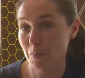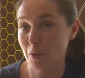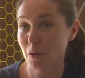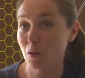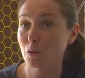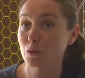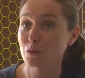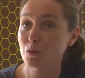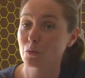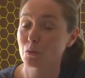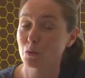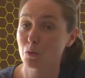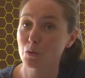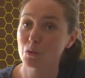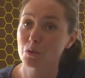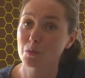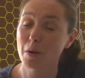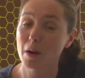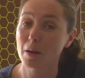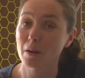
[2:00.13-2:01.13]
but also
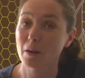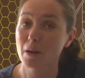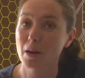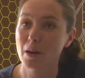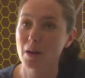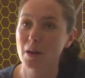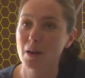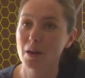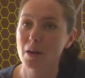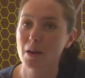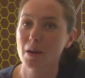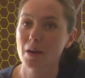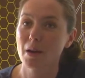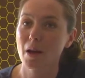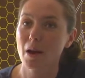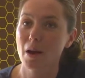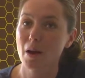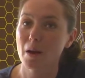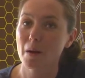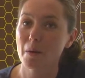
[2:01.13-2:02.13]
talks about
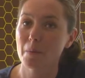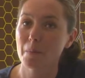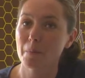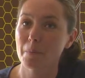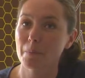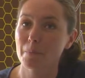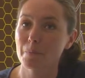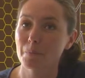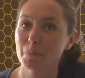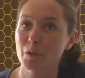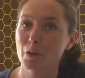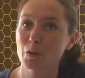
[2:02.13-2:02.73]
um,